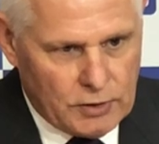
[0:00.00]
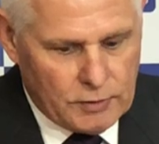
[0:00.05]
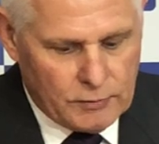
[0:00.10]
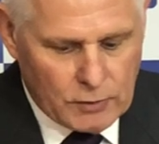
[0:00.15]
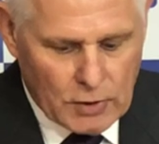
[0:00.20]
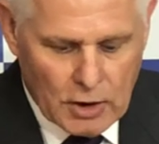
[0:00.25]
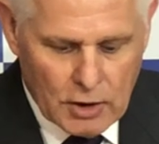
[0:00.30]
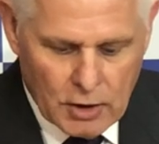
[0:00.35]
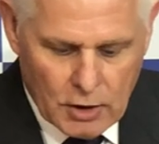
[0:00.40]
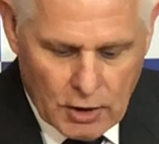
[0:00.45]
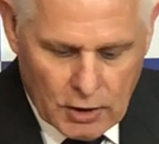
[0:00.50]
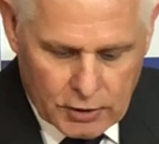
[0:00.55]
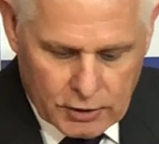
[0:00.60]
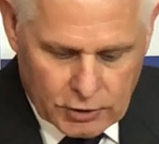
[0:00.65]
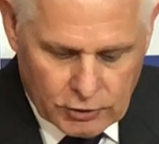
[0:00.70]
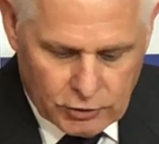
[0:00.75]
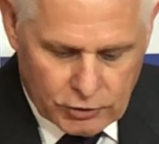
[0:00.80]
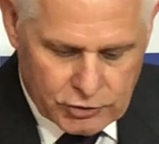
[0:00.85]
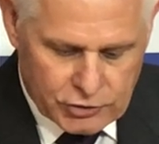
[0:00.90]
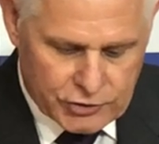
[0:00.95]
Yeah.
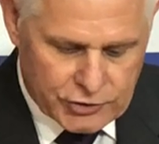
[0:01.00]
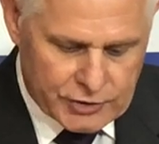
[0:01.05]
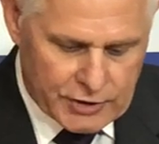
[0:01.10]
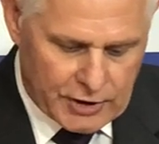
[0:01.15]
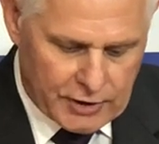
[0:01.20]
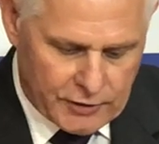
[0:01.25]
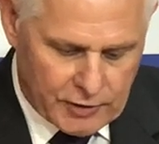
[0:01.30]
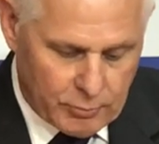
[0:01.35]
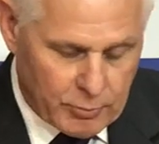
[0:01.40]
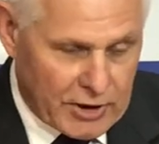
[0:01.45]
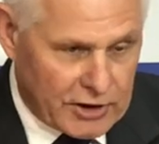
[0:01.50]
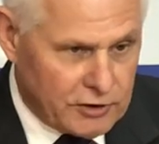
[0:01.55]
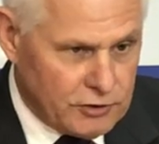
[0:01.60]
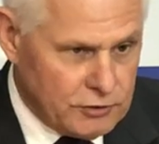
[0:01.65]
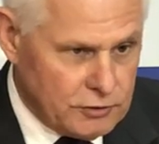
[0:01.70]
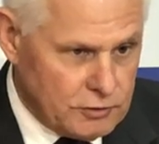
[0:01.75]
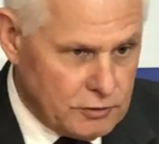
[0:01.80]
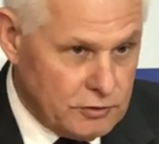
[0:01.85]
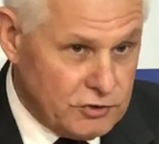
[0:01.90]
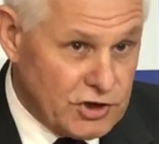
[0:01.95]
Can I just say that back
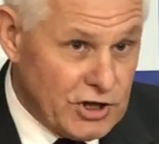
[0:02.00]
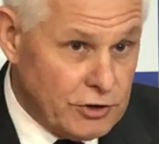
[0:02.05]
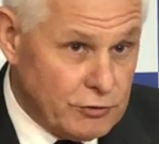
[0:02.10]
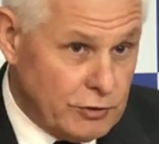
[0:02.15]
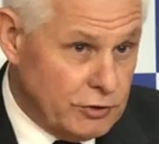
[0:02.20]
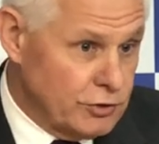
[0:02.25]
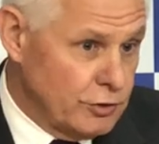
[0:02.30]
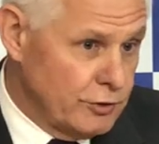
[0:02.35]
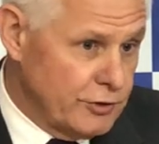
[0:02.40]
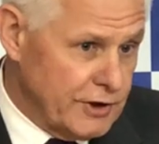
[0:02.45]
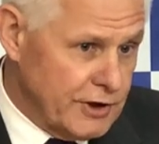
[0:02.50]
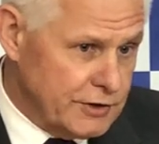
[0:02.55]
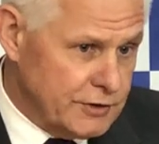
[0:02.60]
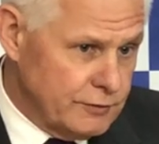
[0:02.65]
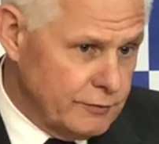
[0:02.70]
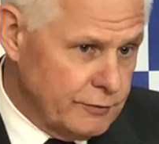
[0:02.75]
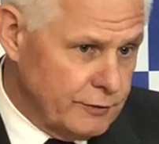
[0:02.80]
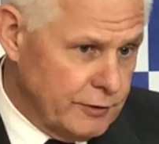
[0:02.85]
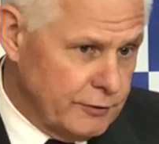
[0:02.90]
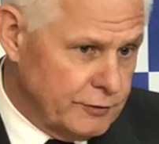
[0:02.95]
in January
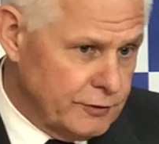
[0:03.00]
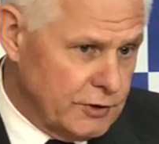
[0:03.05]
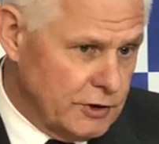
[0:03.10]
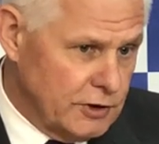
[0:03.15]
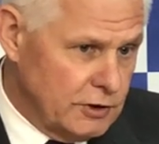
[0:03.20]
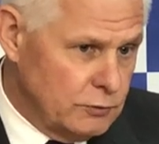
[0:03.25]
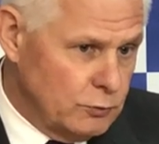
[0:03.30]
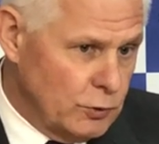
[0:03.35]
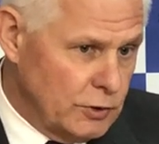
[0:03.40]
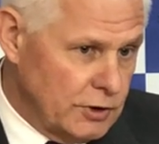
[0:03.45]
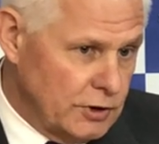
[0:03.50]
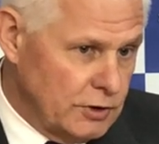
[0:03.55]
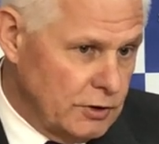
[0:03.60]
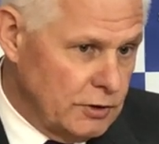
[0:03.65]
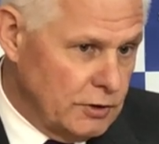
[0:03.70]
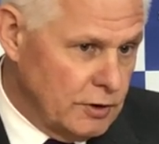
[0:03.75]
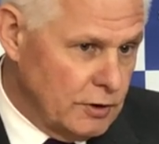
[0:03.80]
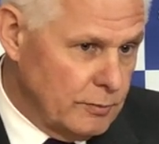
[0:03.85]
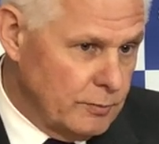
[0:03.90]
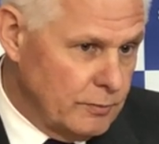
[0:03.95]
2015,
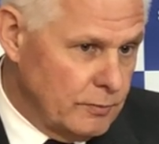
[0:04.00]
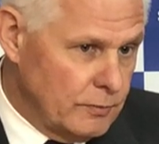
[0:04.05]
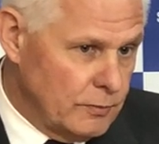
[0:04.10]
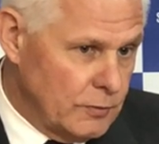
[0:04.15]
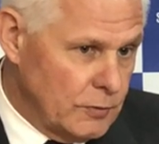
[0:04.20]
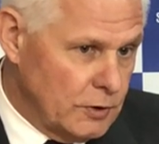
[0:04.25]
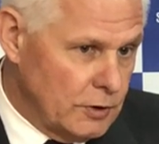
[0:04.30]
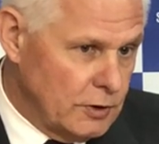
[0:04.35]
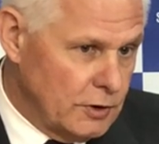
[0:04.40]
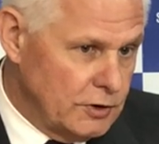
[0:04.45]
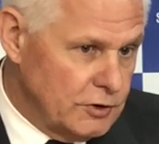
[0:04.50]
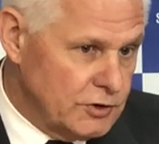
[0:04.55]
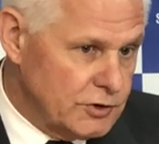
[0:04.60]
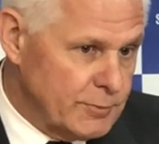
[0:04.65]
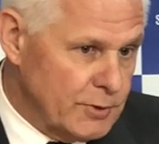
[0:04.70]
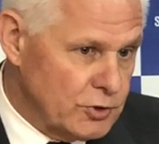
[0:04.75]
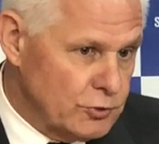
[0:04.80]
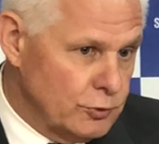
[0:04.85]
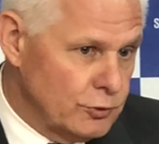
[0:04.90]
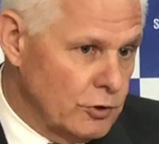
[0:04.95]
we, in the
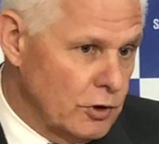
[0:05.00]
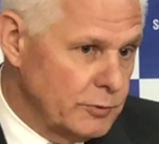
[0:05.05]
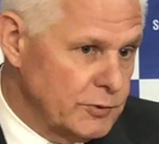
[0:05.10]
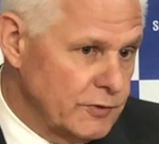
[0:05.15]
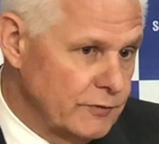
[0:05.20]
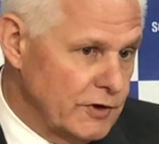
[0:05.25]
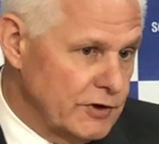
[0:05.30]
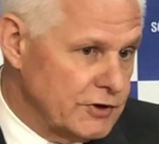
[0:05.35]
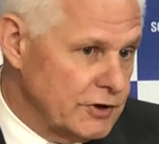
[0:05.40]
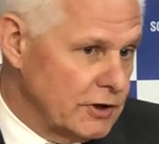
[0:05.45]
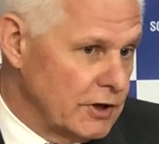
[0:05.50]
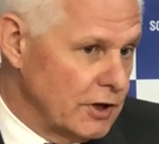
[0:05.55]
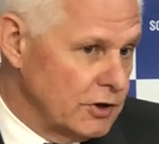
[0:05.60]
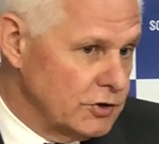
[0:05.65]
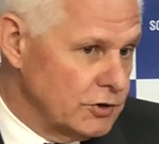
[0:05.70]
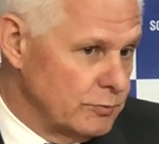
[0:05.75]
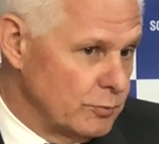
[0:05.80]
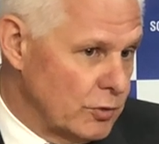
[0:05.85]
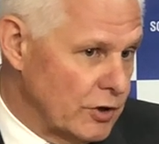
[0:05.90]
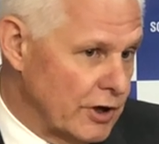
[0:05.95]
Special Crimes
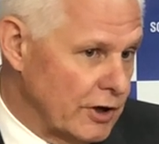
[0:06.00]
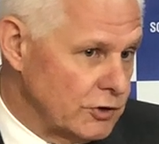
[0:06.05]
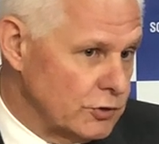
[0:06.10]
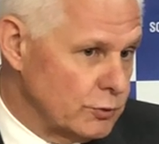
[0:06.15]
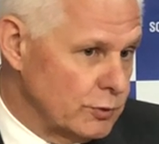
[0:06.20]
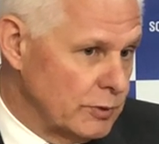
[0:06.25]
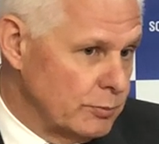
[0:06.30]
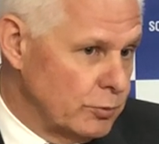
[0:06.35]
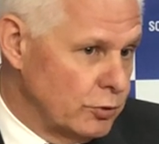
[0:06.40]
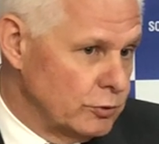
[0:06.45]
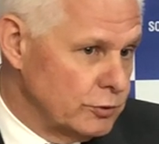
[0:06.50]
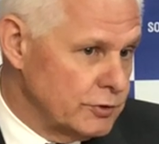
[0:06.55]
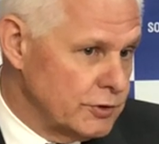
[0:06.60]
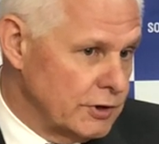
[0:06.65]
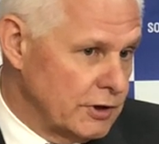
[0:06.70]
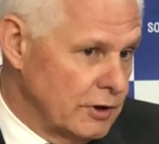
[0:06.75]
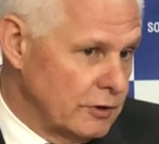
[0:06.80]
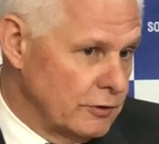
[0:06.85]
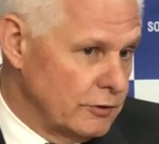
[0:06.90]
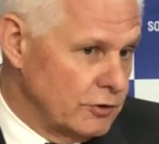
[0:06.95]
Investigation Branch, we put
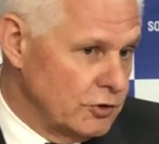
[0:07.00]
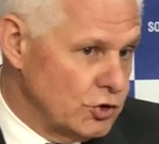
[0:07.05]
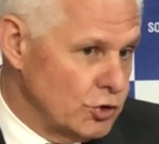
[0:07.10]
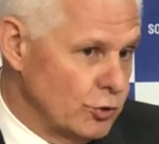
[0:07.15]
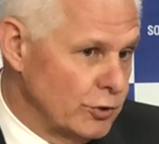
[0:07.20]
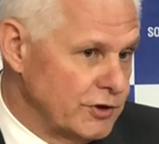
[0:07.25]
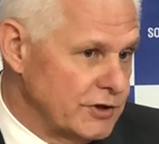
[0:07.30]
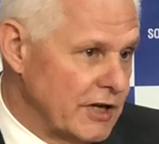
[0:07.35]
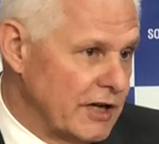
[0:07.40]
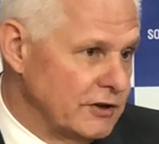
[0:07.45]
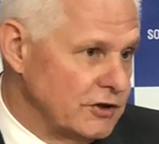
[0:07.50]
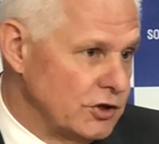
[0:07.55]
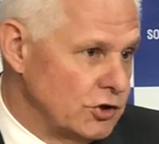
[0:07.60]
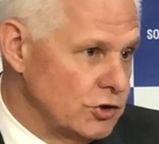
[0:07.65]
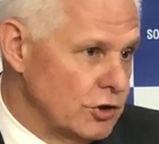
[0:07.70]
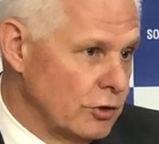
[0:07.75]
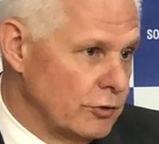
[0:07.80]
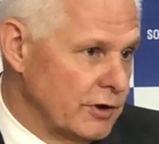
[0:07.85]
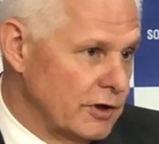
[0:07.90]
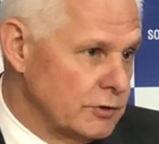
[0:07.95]
together the Joint
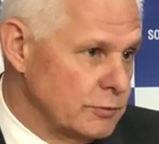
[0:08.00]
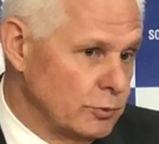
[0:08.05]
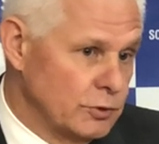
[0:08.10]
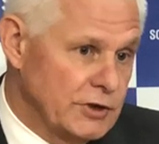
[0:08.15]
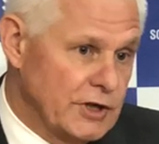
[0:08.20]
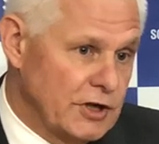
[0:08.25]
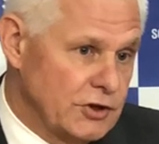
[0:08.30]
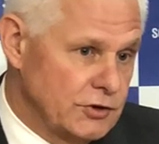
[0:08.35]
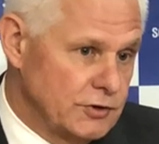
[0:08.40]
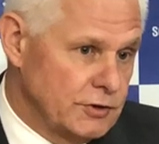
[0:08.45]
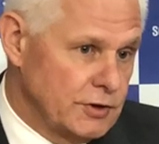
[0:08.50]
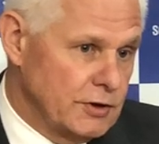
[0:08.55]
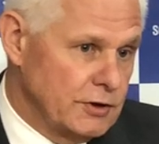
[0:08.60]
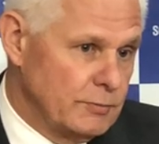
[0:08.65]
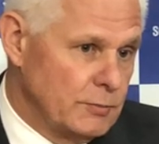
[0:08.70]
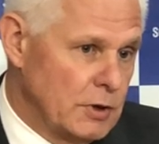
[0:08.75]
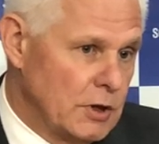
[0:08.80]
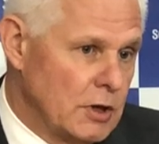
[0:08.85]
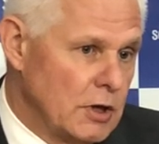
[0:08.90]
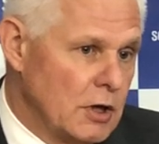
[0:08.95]
Anti-Child Exploitation
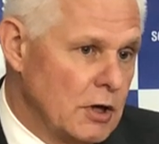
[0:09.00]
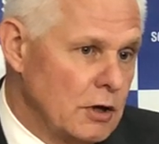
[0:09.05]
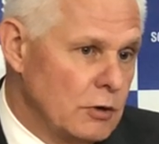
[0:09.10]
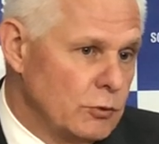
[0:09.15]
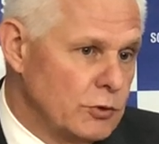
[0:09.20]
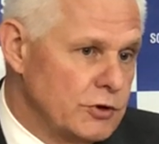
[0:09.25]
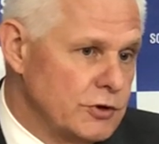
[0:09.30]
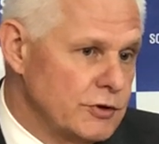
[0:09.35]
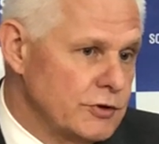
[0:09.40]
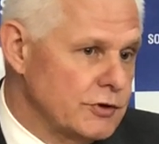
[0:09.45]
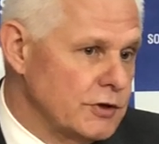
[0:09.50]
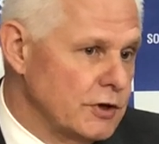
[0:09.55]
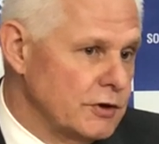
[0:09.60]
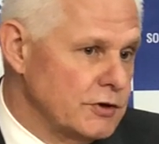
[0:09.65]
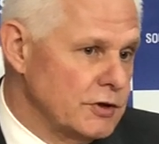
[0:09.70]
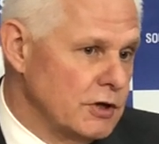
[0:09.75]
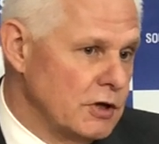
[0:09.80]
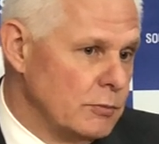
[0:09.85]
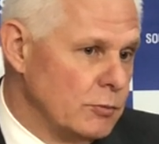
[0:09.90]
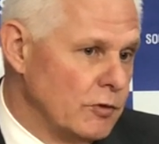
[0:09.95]
Team, which is a
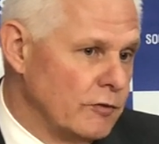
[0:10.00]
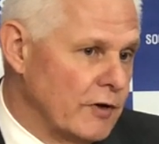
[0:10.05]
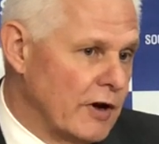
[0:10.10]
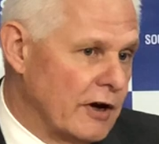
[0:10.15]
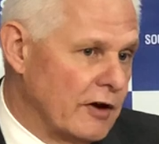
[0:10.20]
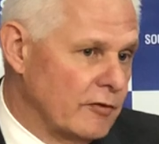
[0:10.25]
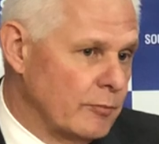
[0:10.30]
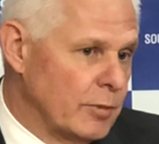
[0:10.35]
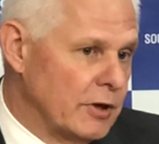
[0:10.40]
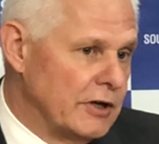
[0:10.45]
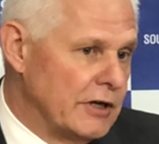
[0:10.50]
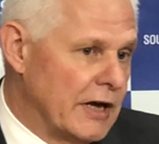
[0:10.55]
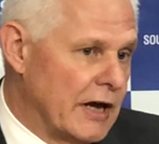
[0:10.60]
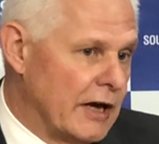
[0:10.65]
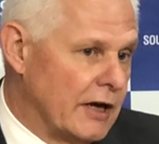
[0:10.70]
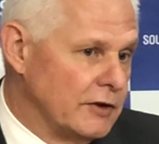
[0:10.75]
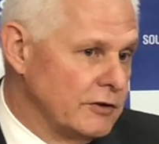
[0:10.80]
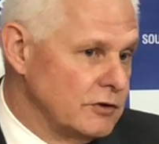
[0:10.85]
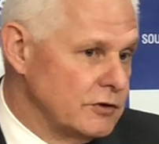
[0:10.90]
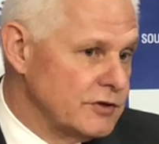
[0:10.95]
team of AFP
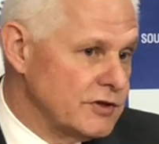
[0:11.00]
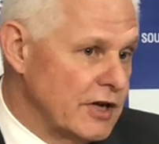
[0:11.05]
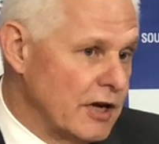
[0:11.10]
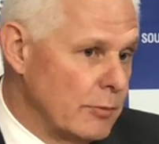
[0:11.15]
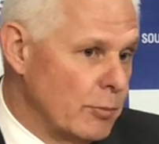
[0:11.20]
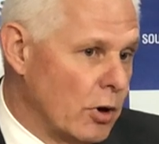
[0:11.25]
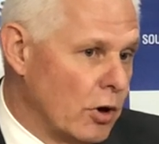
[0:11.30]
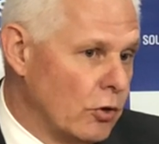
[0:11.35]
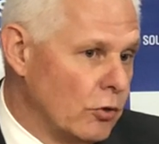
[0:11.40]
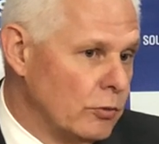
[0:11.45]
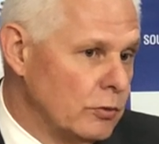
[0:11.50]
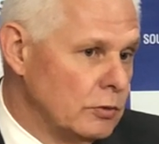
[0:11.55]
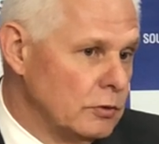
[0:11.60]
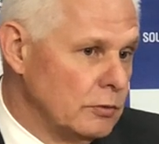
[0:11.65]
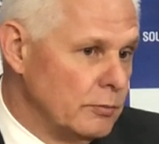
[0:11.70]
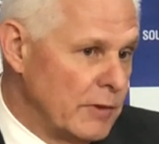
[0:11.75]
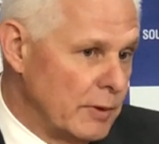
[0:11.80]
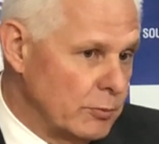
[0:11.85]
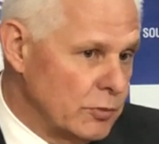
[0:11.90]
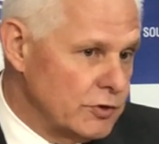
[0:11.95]
and SAPOL
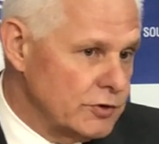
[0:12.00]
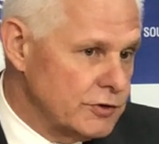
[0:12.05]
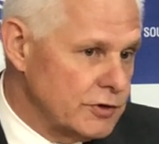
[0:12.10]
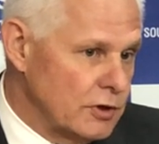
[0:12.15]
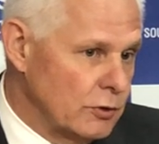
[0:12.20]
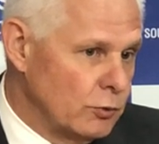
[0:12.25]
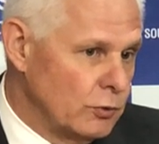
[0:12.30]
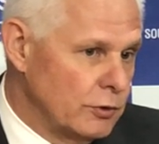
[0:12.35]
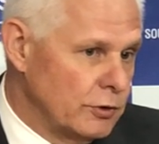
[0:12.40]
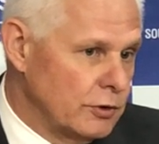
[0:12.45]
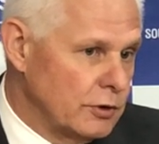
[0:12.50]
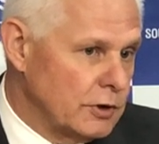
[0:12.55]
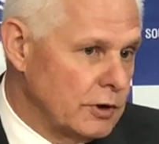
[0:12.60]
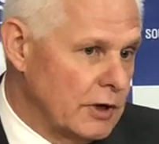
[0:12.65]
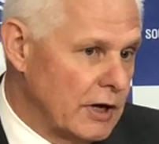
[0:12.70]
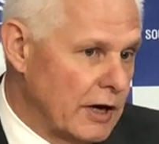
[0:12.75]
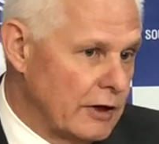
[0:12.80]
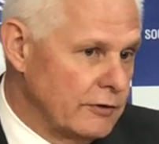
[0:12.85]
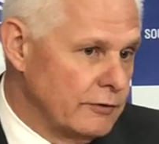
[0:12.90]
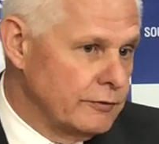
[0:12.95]
members that work
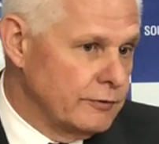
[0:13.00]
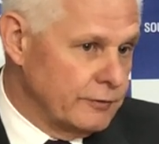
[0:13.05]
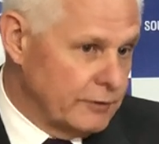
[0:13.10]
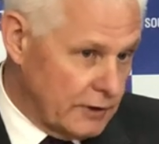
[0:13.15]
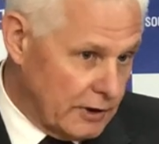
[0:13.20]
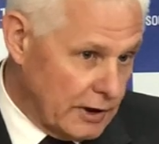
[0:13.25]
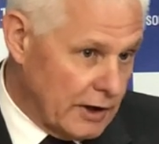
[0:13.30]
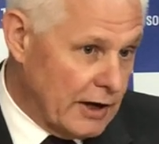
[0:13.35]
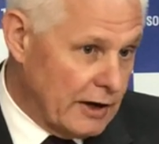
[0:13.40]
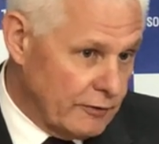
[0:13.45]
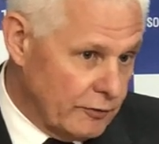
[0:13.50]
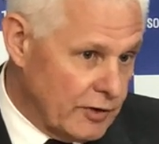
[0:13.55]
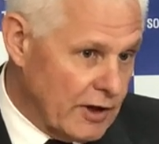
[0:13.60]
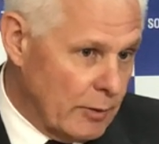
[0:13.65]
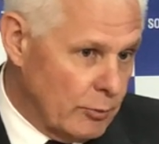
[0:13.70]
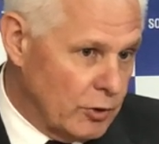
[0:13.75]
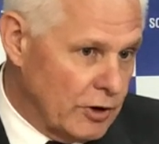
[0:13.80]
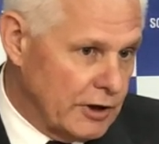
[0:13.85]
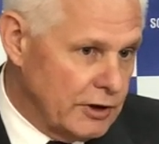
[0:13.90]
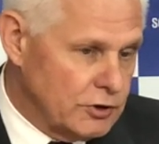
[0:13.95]
out of
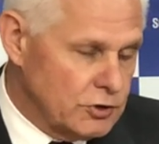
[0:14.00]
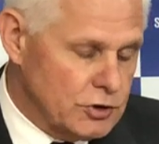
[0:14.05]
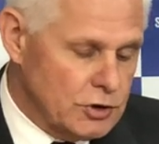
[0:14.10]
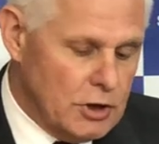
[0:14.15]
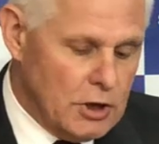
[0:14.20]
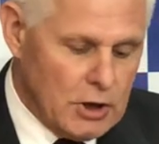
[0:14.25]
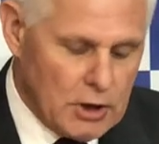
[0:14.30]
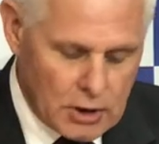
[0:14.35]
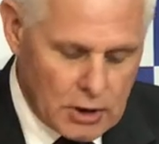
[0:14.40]
that branch.